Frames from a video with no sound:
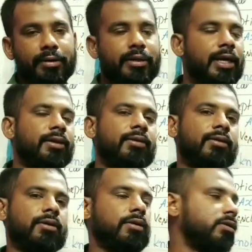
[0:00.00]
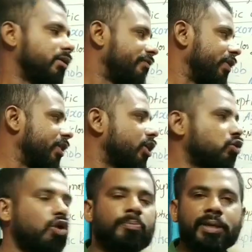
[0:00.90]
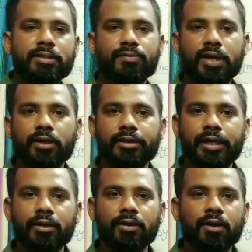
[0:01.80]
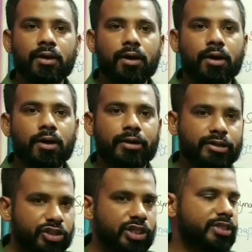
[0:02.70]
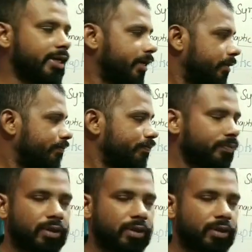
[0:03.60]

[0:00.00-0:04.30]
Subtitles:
and then the further topics will deal in detail.